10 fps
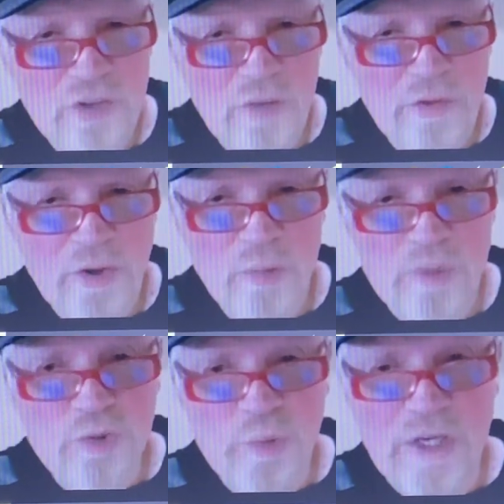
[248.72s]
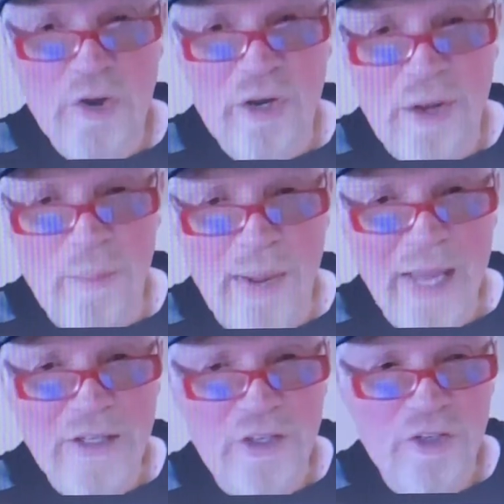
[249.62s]
over there, which we are
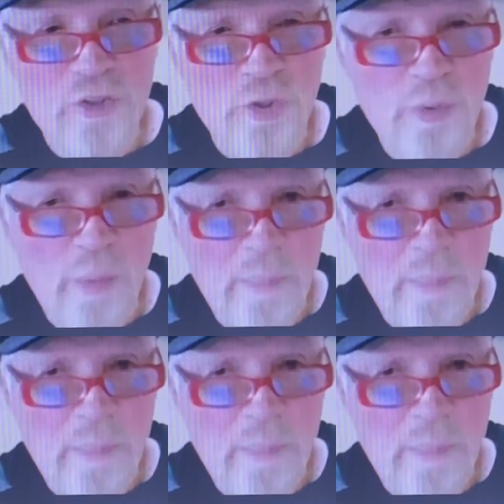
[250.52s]
commanded to